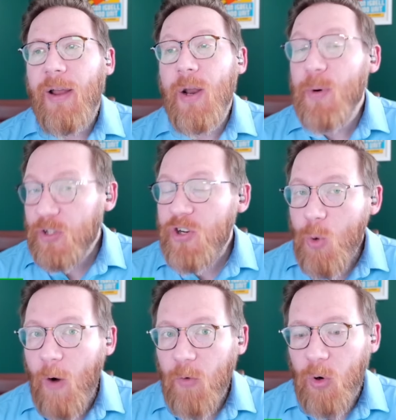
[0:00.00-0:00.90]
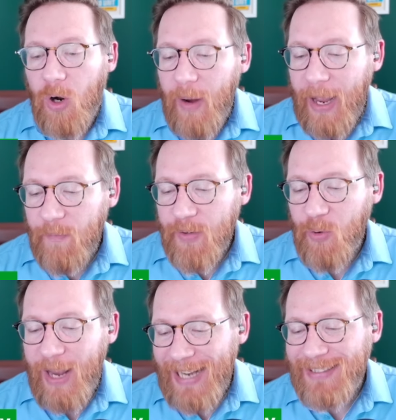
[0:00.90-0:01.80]
number 2 overall,
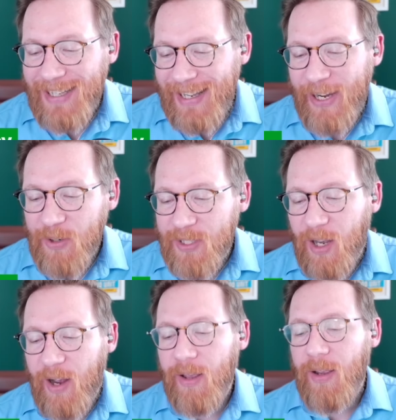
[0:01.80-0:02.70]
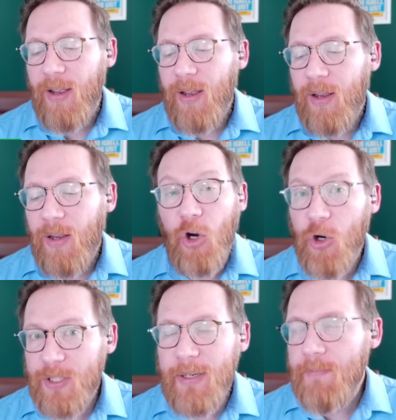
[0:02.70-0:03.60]
outfielder Heston Kjerstad,
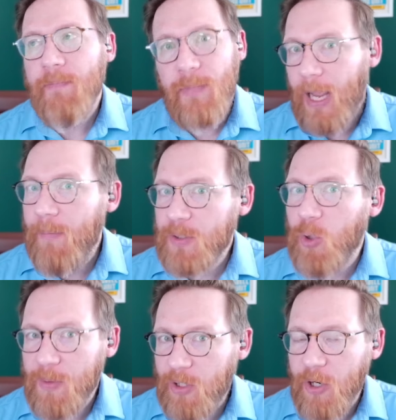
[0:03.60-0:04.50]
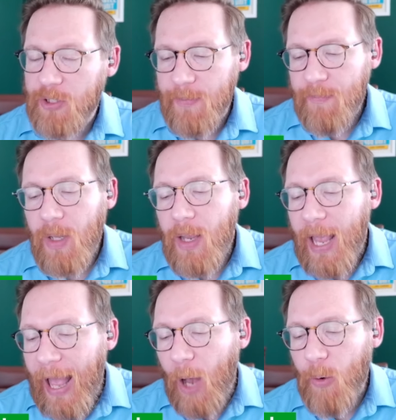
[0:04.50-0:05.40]
I was told it was Kjerstad,
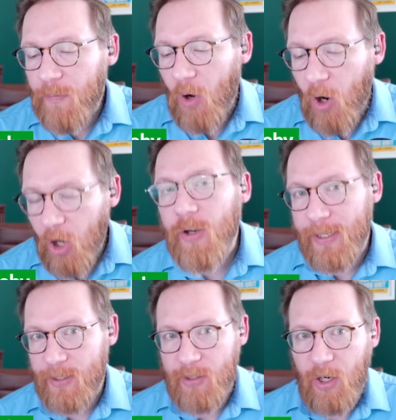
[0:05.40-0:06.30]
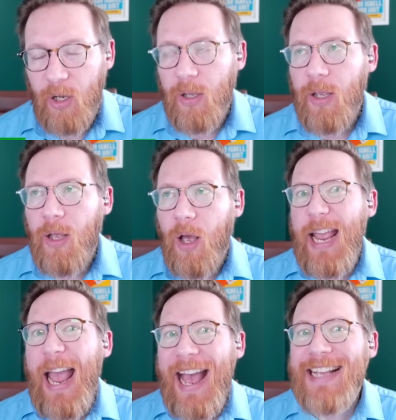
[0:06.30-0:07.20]
out of Arkansas.
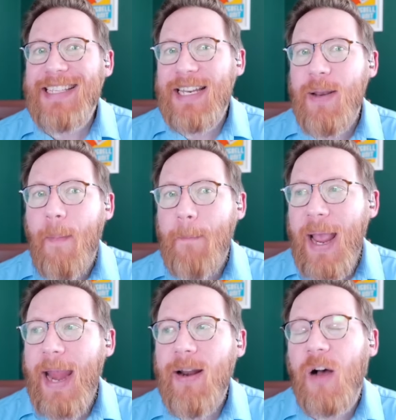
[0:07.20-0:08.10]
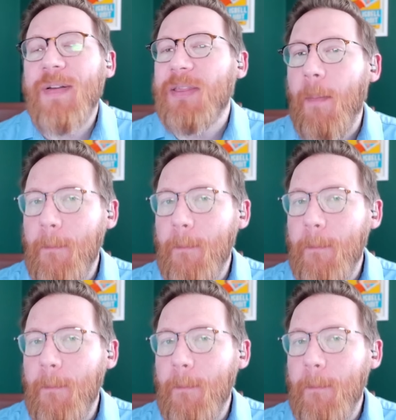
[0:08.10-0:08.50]
Hasn't paid off at the